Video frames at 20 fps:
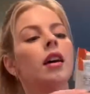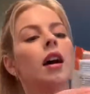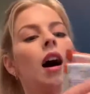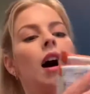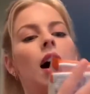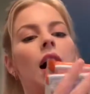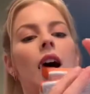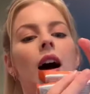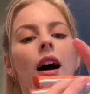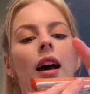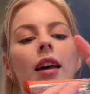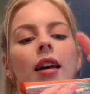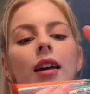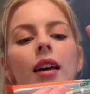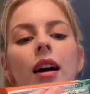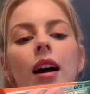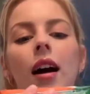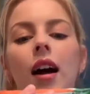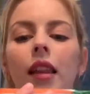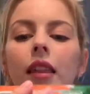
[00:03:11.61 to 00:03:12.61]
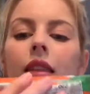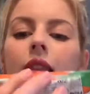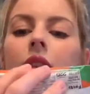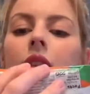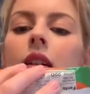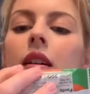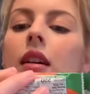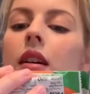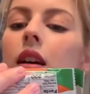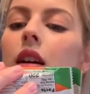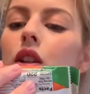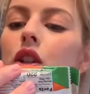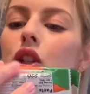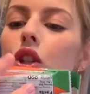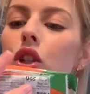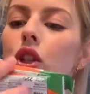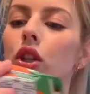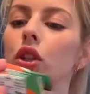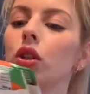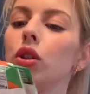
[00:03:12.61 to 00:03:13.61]
I got the
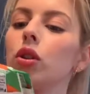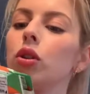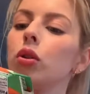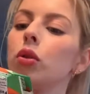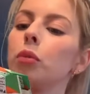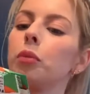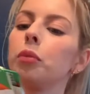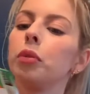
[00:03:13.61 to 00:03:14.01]
two